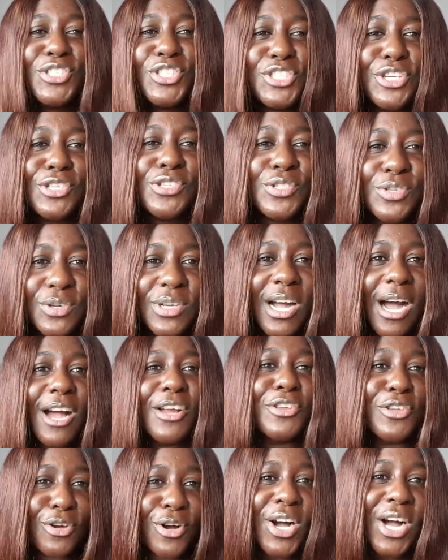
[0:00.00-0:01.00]
just to
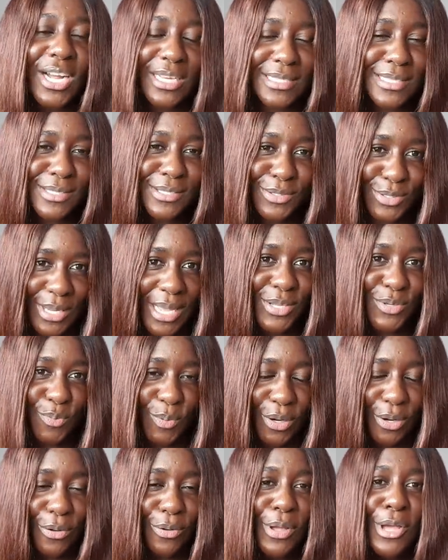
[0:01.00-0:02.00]
guard your heart as
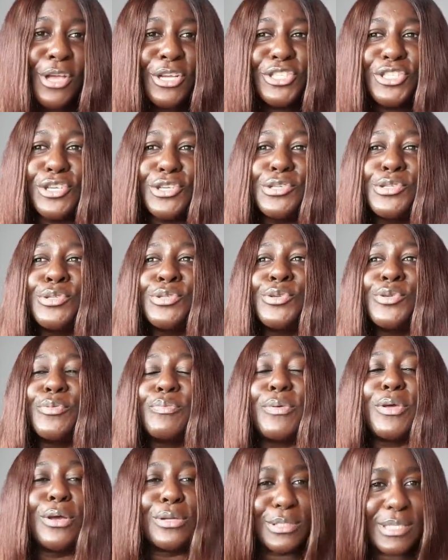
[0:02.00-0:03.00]
well, just to
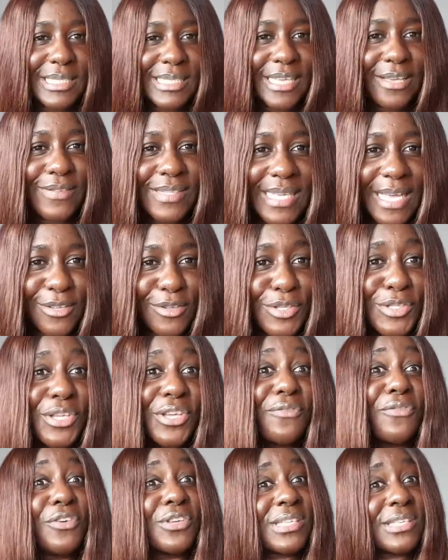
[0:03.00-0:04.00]
be on the safe side, not to
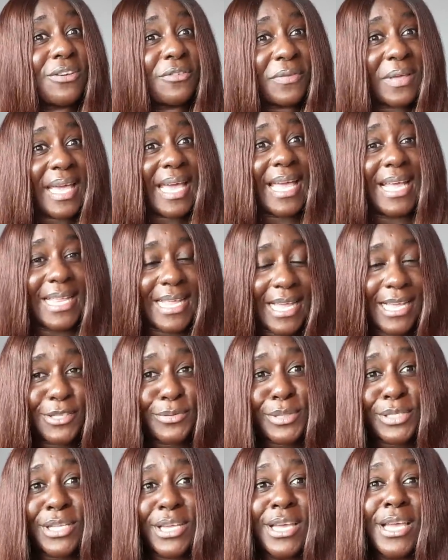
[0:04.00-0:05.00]
give yourself a headache,
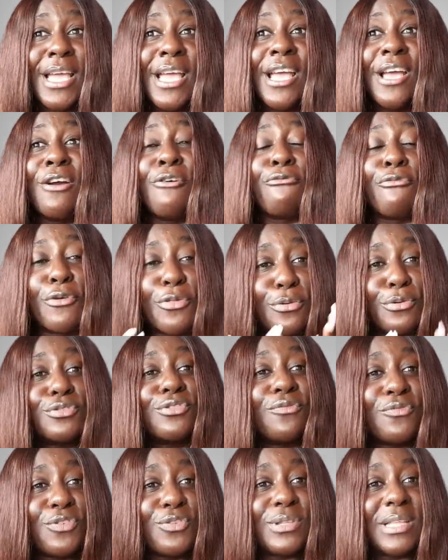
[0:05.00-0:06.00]
especially for those
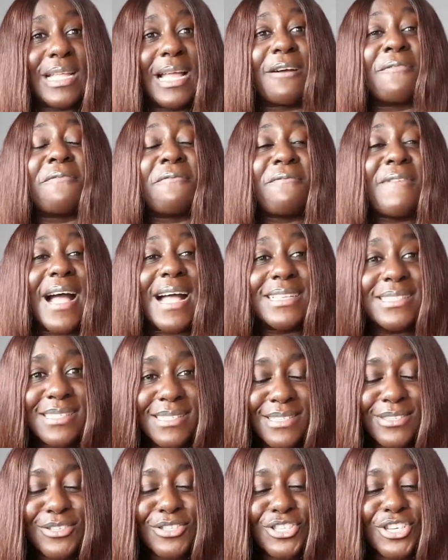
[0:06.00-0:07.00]
of you that are
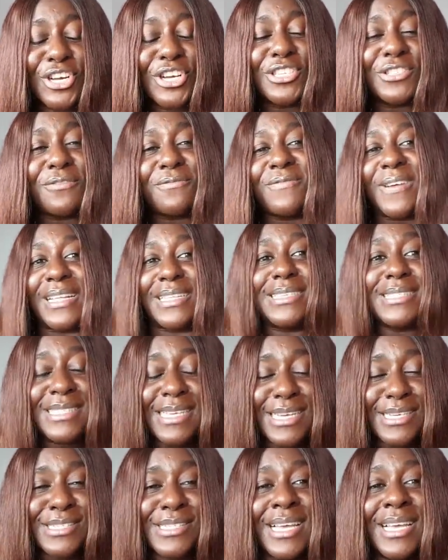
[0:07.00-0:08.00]
fans turned
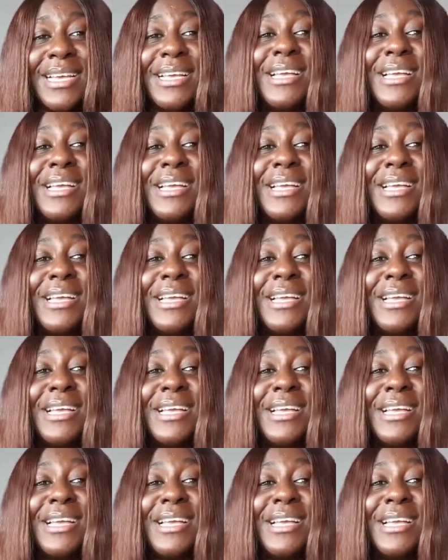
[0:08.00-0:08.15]
fanatics,